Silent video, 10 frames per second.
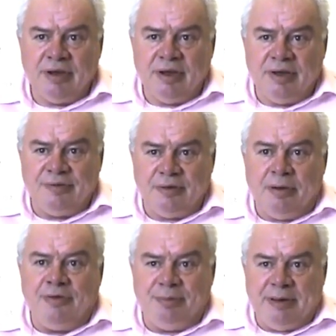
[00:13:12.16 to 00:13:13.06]
For
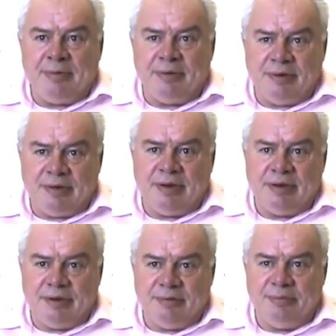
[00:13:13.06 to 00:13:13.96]
most people,
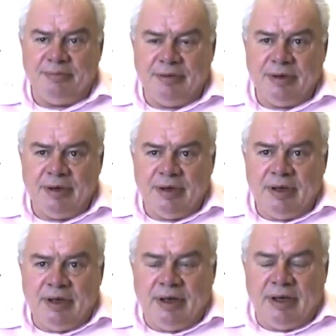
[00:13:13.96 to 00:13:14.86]

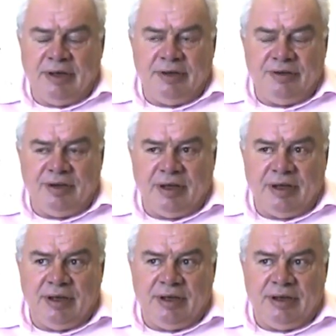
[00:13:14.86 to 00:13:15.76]
and
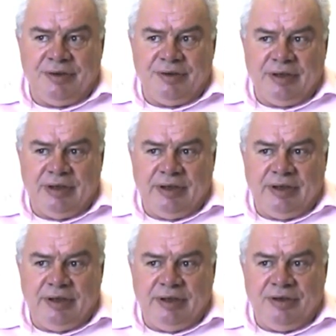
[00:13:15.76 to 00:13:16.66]

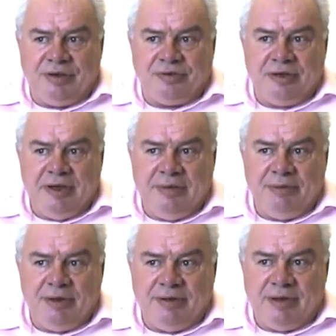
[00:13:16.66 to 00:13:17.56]
the dream,
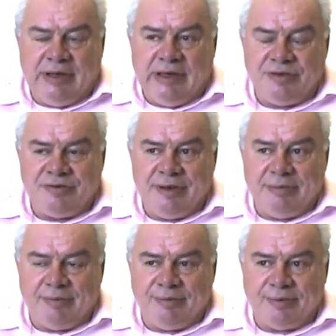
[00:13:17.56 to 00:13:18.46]
the English
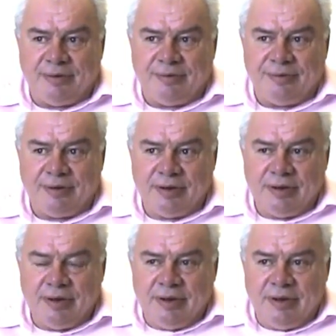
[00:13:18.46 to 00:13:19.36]
dream of sort of
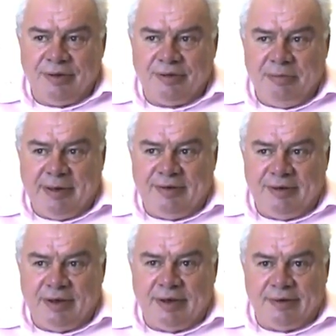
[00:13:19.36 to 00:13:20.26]
3 beds
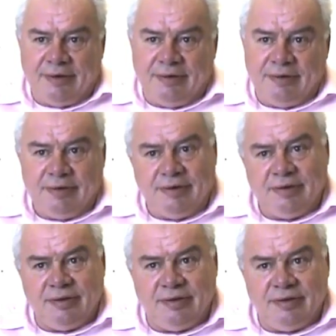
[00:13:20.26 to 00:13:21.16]
and a
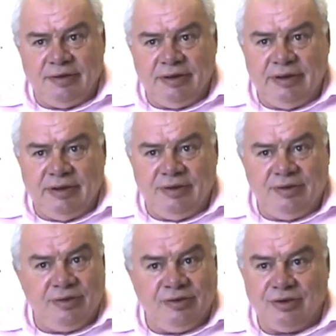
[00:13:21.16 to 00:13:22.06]
garden,
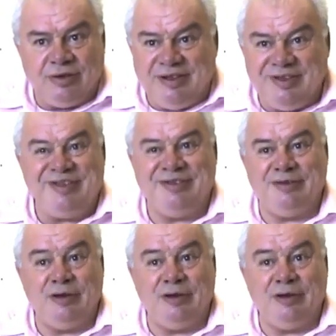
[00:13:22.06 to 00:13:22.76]
it doesn't exist.